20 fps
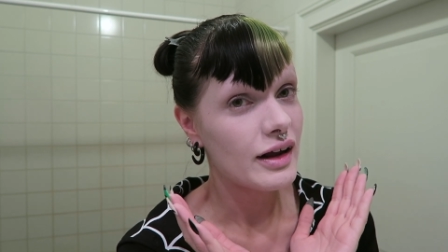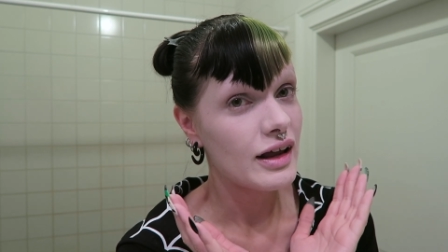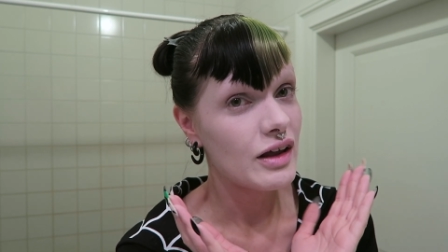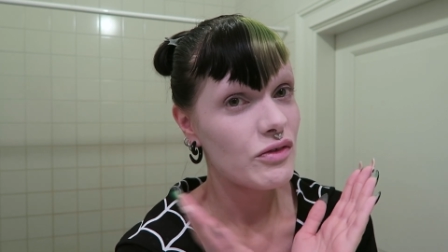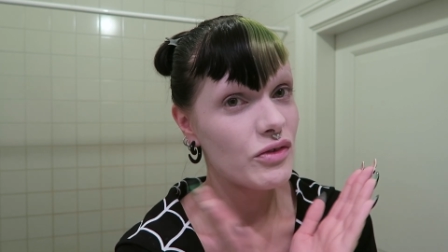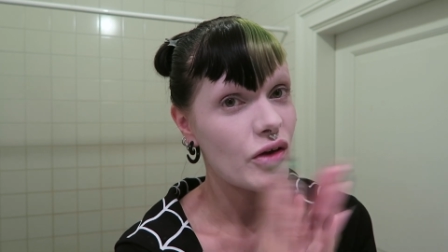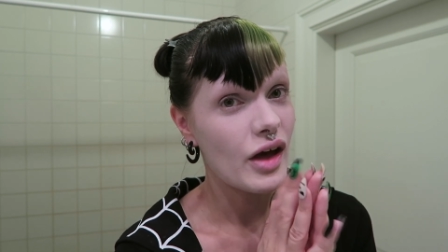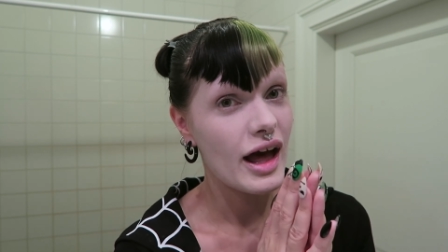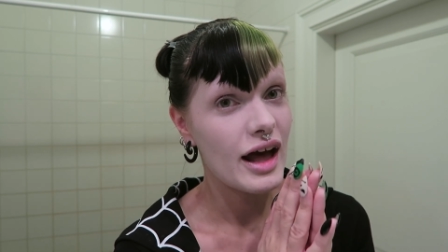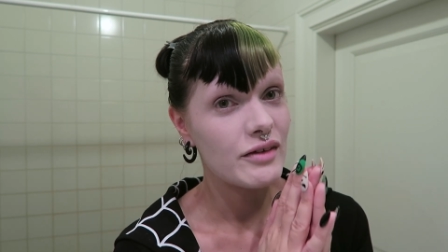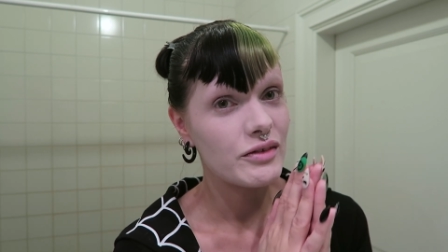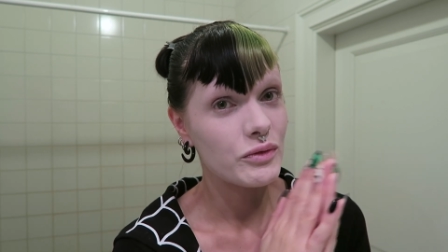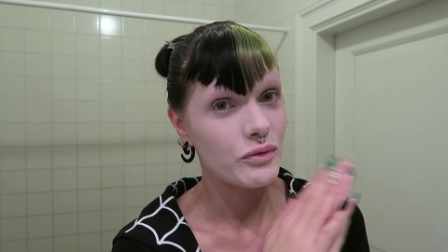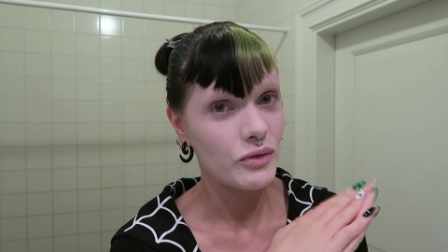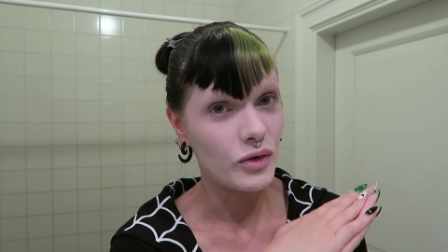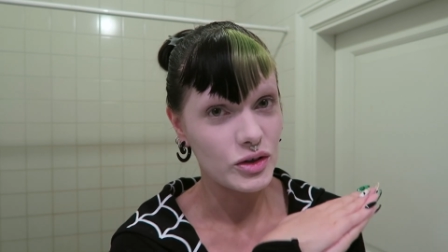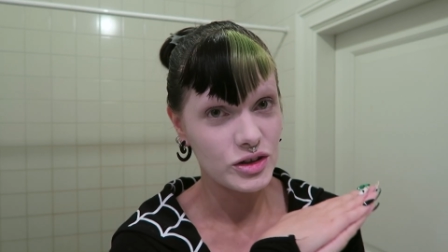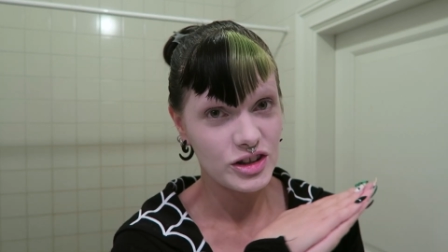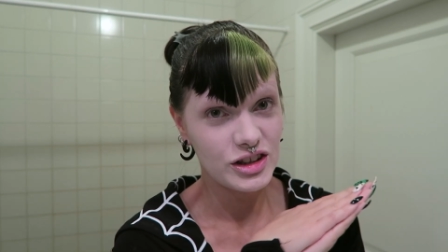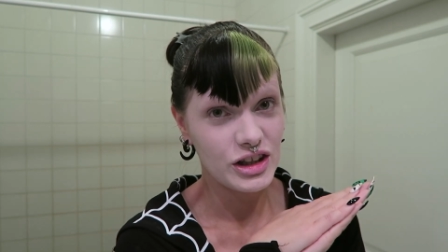if you haven't
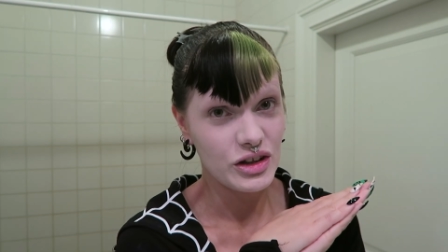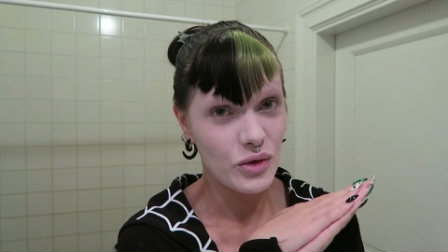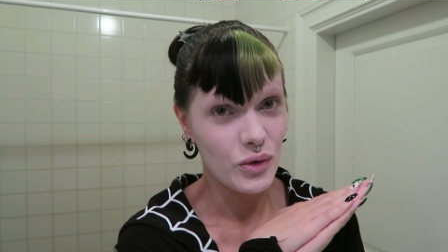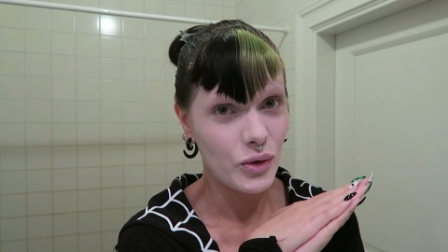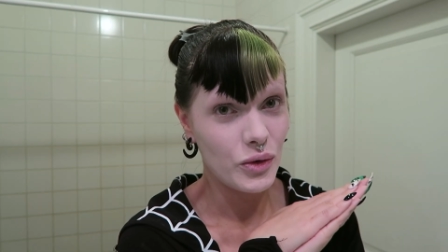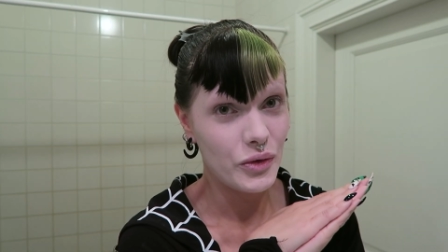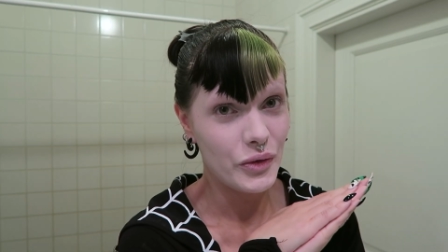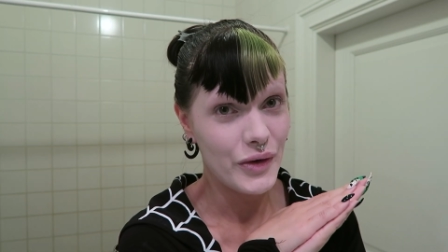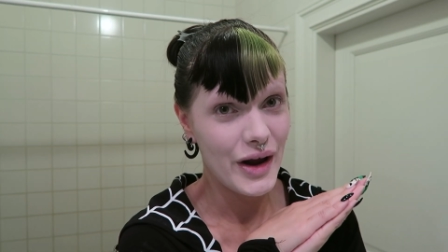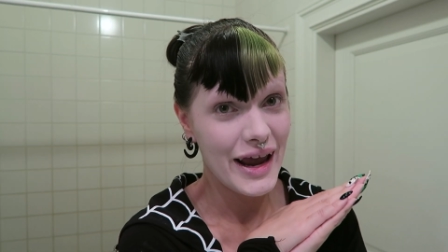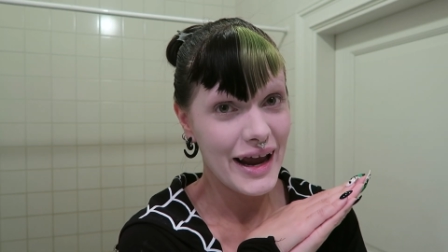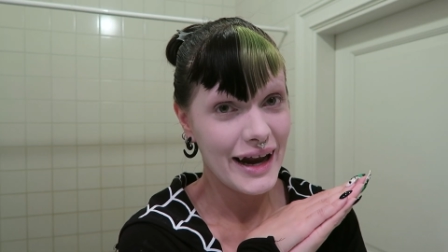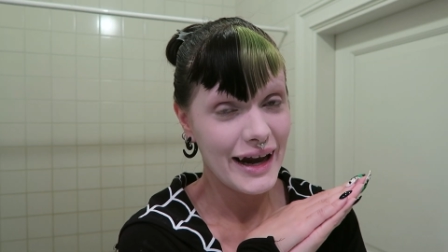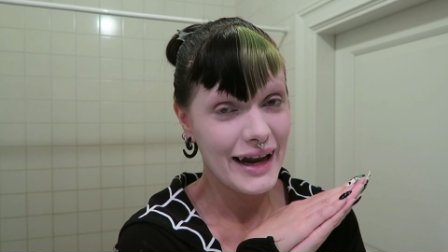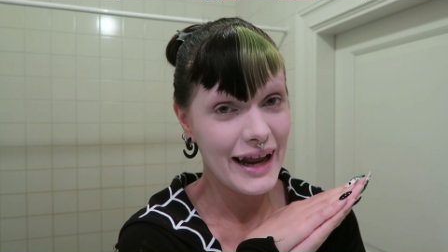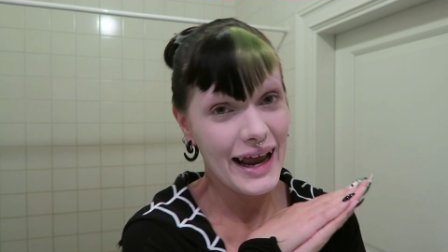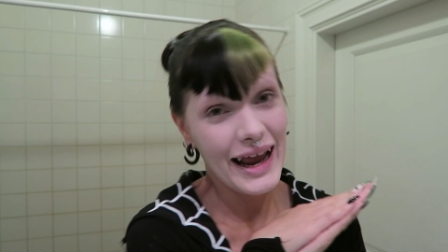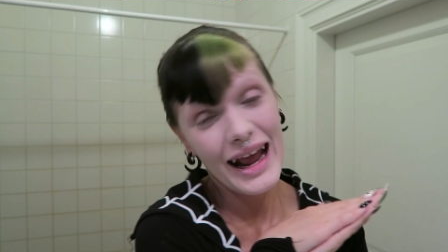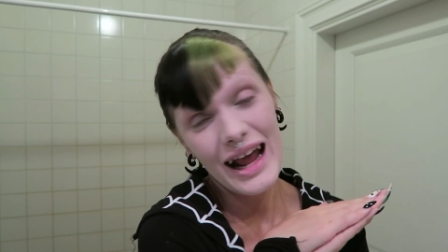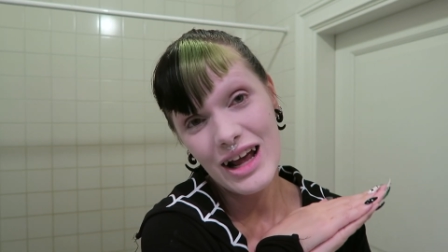watched it
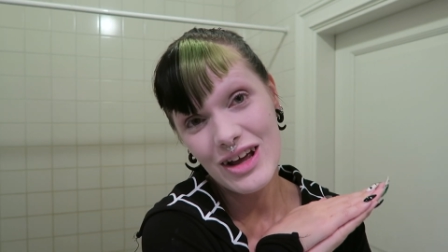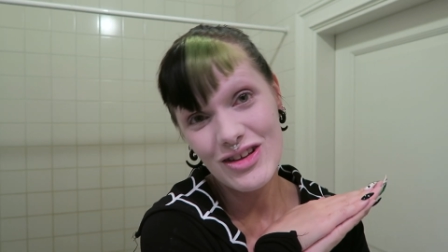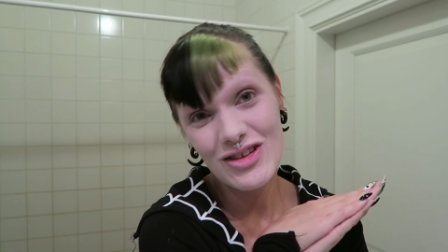already.